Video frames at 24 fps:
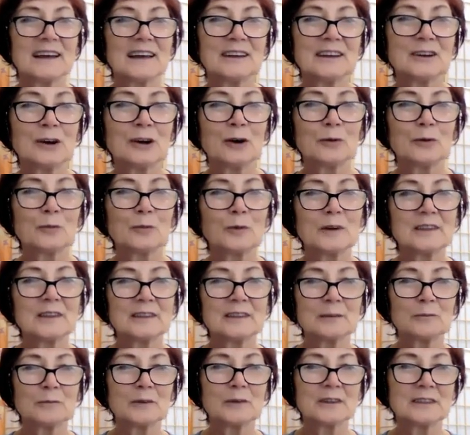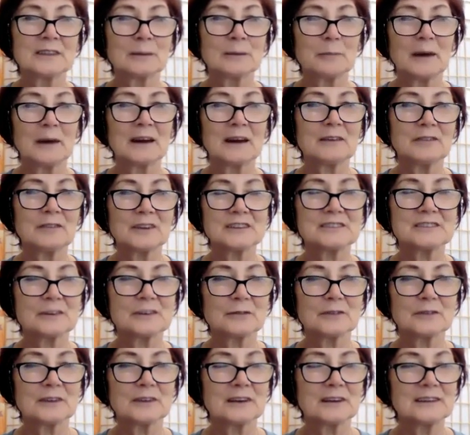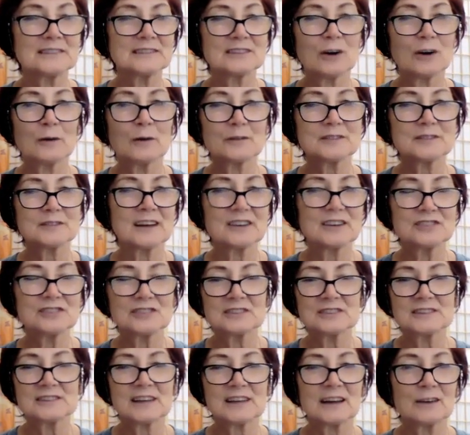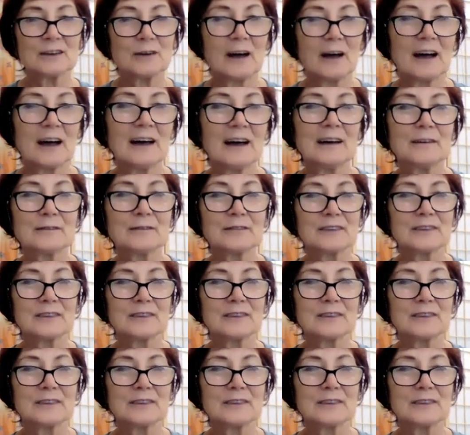with the benefits of these conversations that you have.